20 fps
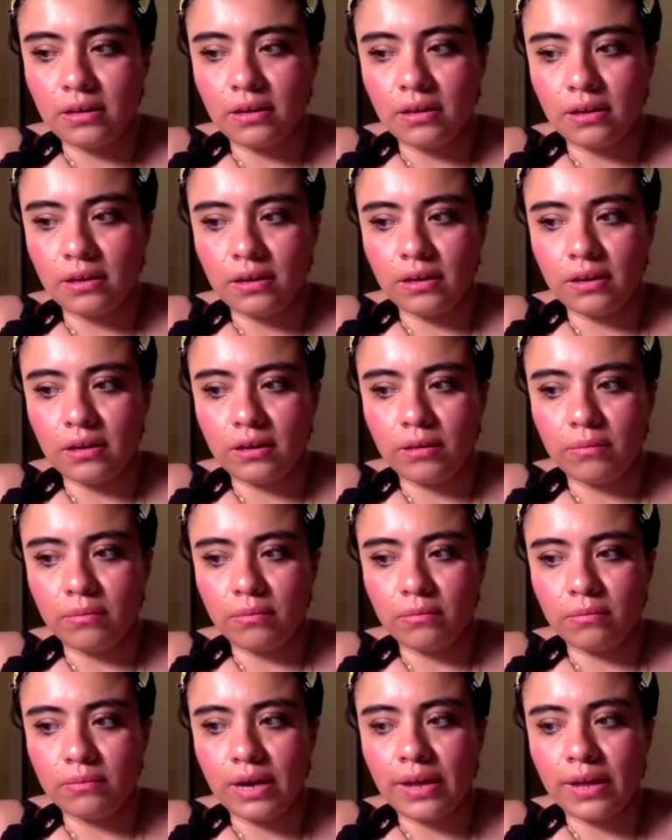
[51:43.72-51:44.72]

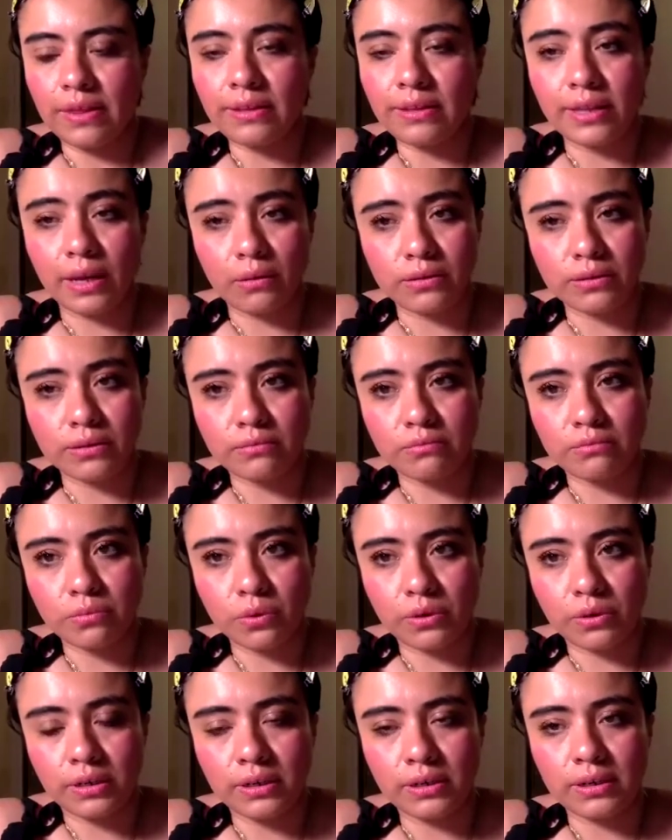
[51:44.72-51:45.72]
I think that was
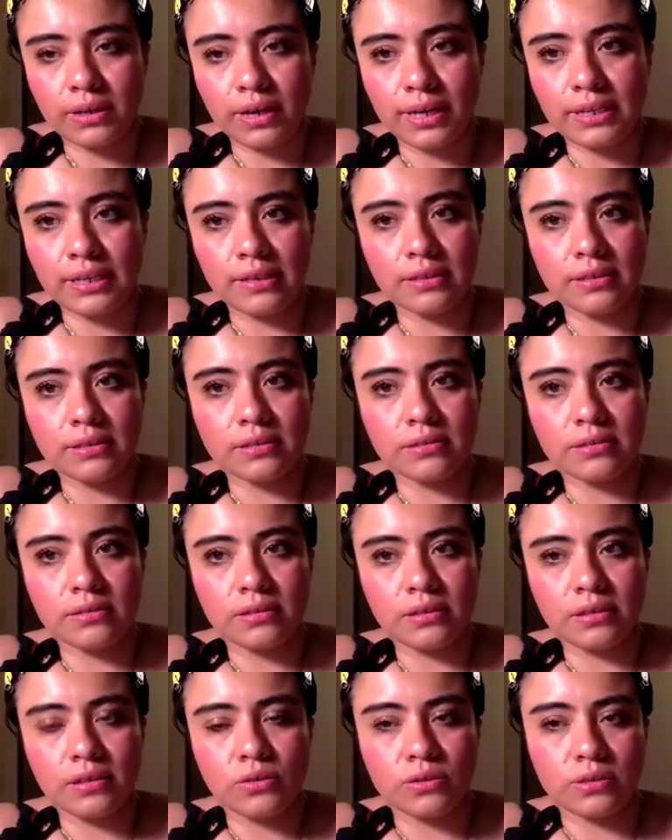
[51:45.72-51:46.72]
important. I didn't
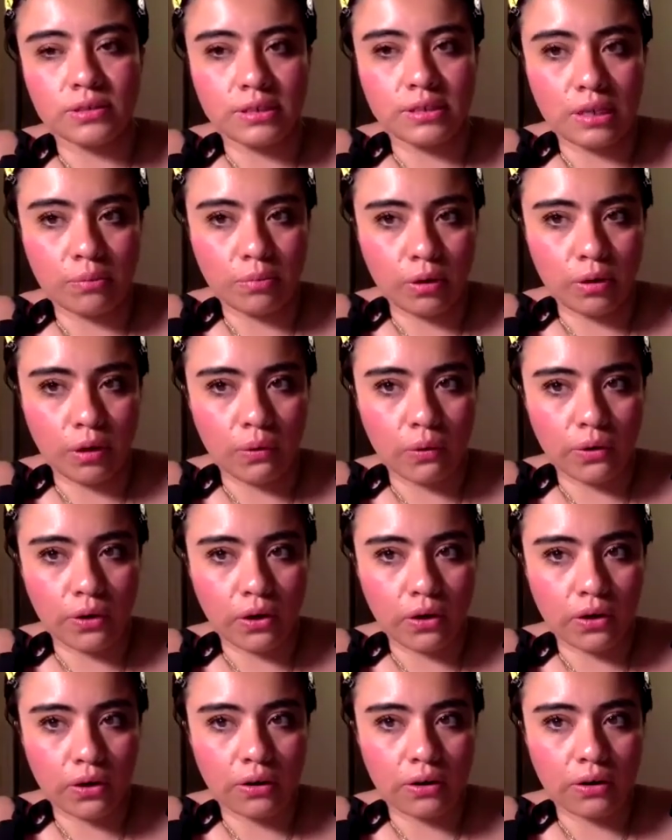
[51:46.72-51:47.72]
use a tape
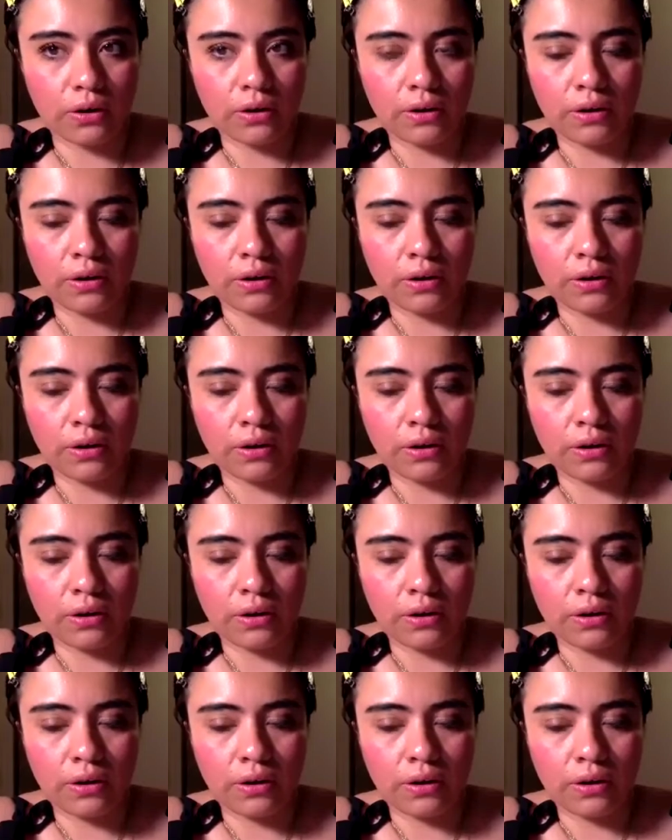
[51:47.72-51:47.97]
recorder.